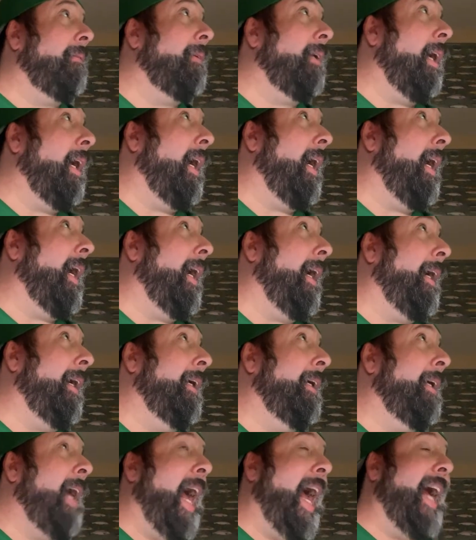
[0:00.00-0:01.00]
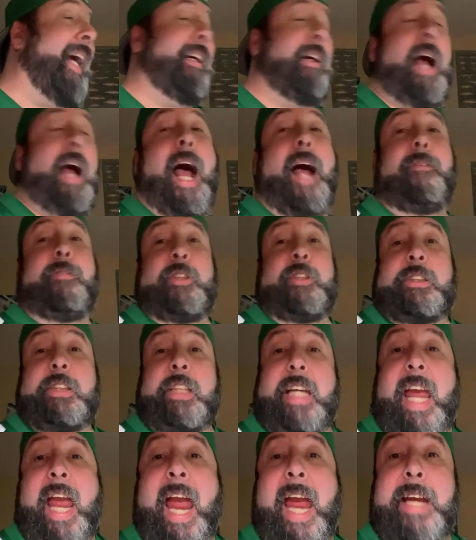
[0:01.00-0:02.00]
I
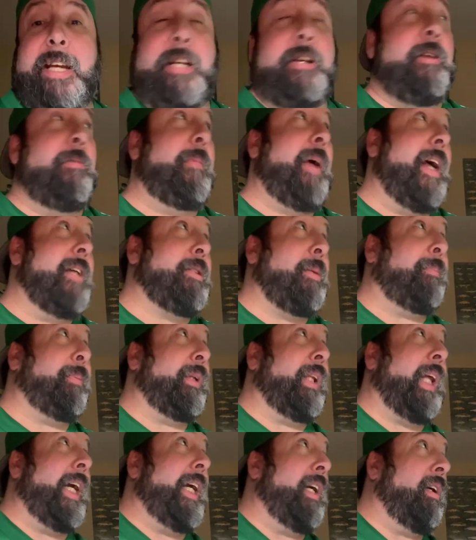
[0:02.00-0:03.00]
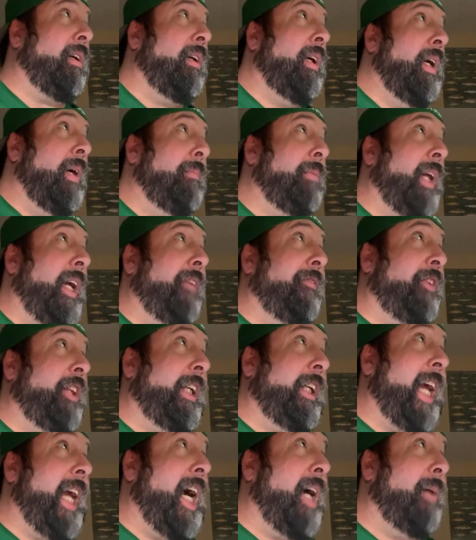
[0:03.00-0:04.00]
obviously hated him as a player playing for the
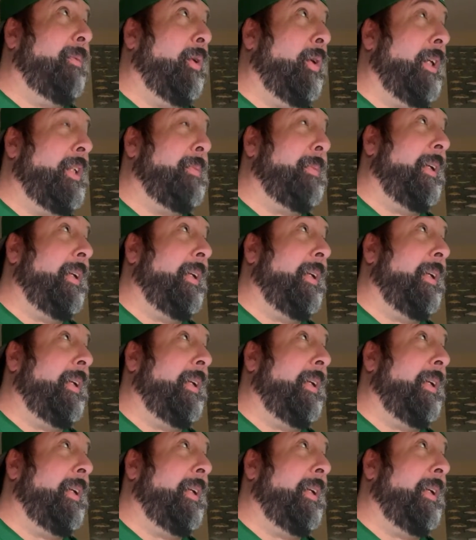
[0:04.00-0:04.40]
Cowboys,